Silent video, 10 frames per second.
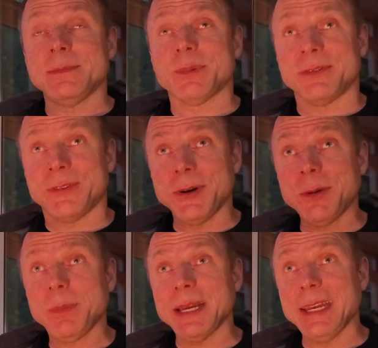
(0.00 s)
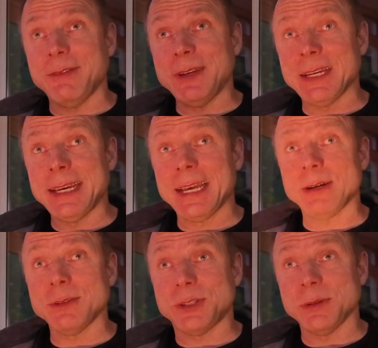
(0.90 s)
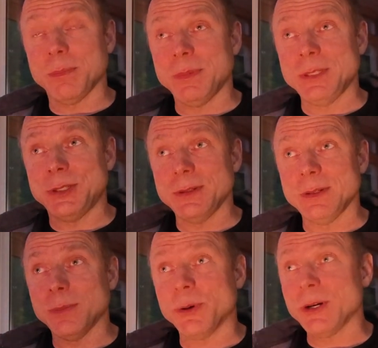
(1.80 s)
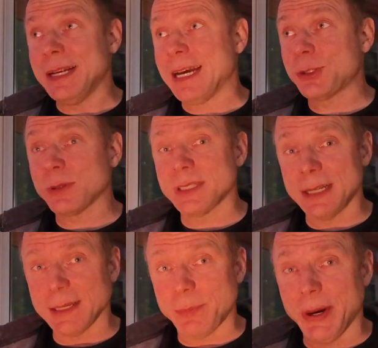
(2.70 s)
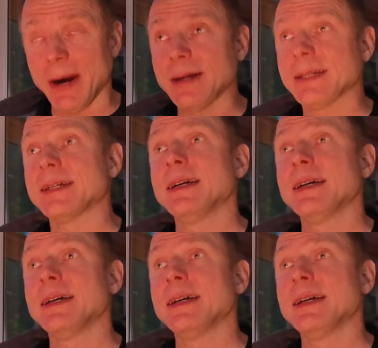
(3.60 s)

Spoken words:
preferably if you can get out to a more natural setting, park,